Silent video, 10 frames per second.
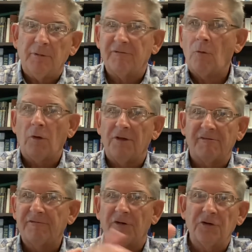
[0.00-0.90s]
before the
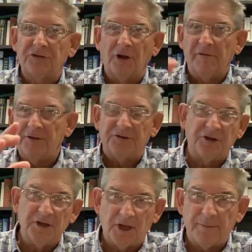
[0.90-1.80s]
first of the
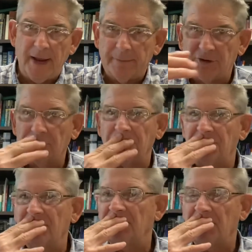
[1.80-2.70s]
Ten Commandments was
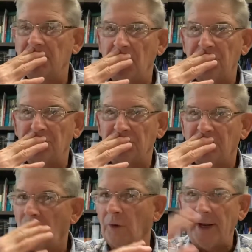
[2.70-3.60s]
given to Moses,
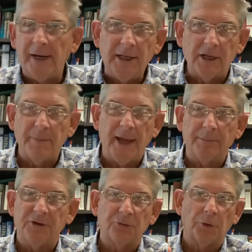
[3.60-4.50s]
before any
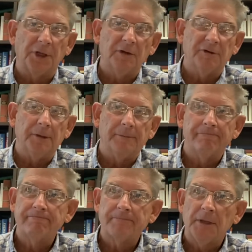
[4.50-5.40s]
commandments were given,
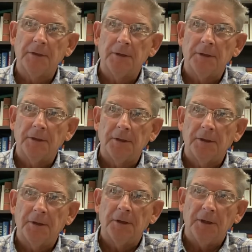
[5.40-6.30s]

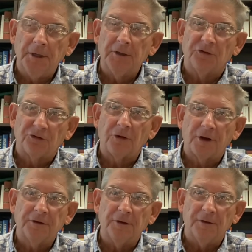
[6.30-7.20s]
he
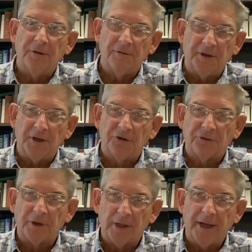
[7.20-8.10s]
instructed the
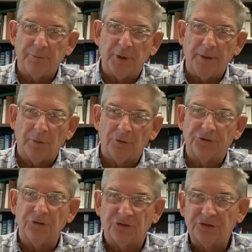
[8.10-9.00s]
Israelite people
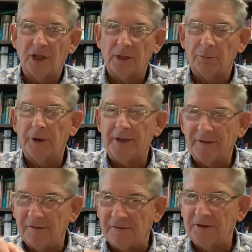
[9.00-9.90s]
to celebrate
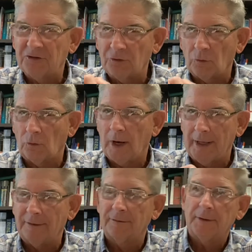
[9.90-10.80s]
this
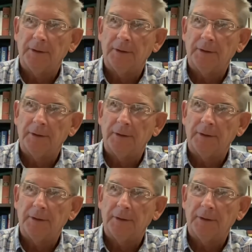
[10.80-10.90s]
rite,